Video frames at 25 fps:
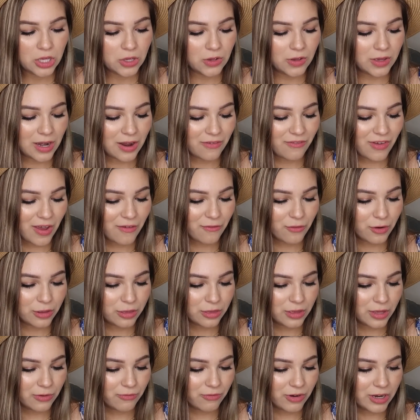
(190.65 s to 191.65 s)
You can have
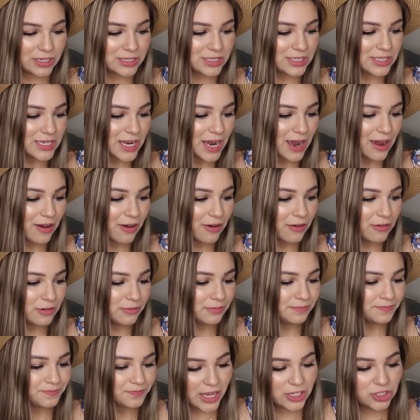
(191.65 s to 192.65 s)
everything written down.